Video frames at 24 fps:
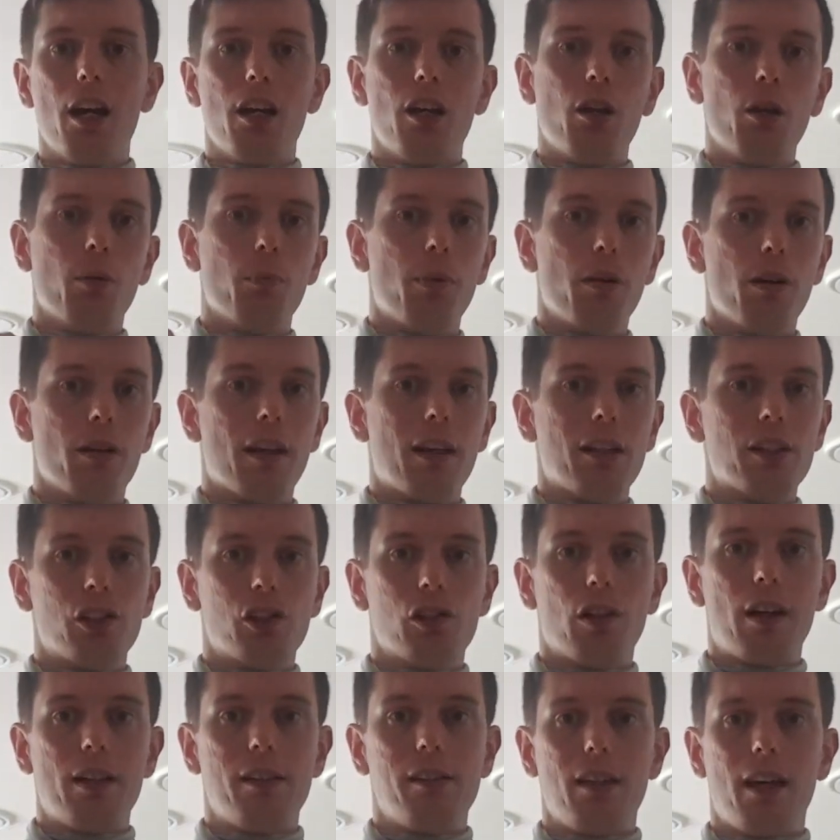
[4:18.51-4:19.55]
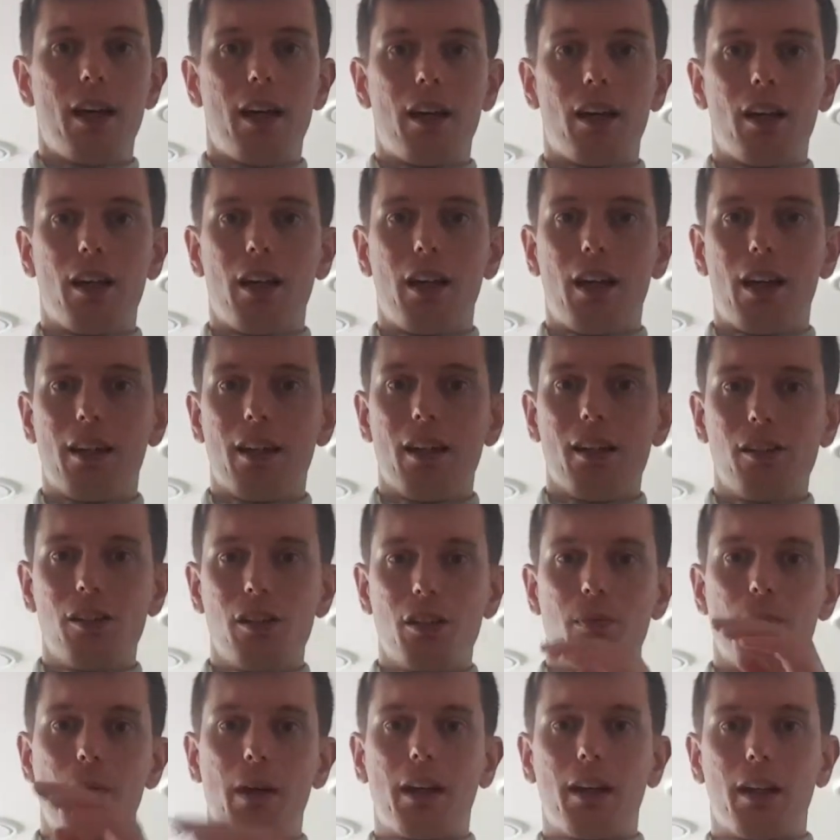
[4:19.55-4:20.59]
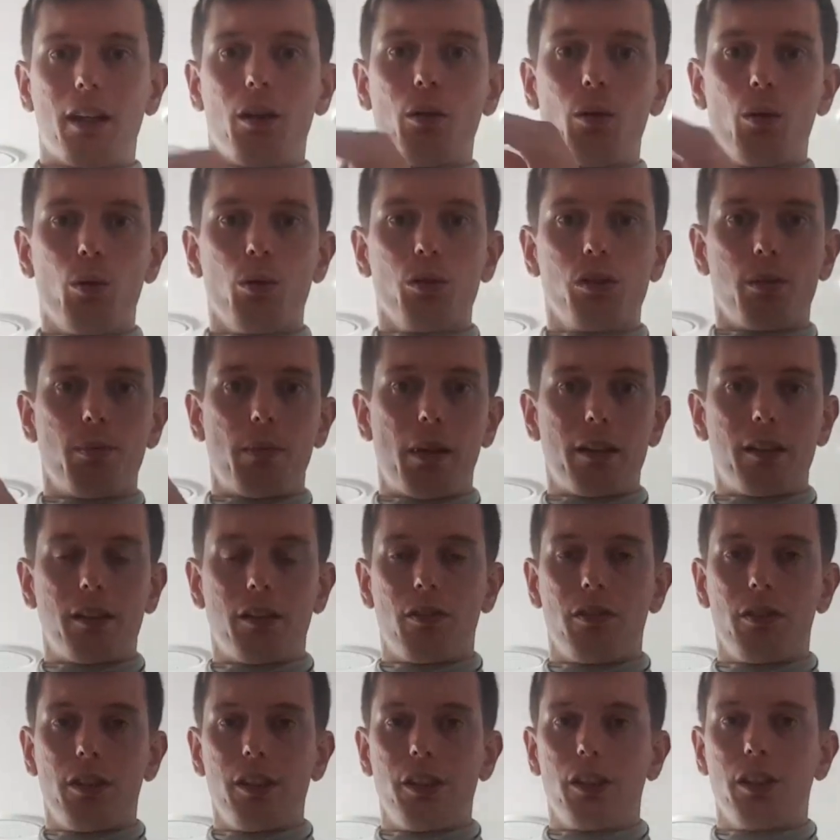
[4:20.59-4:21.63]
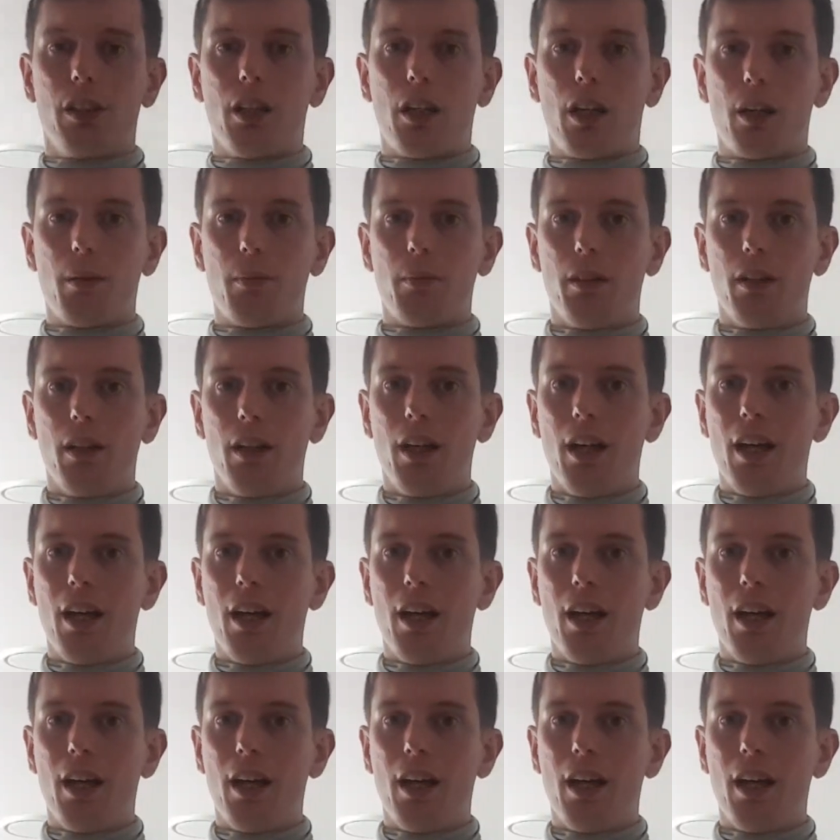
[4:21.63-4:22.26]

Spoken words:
you can put that straight in, and that's just making it automated for each time.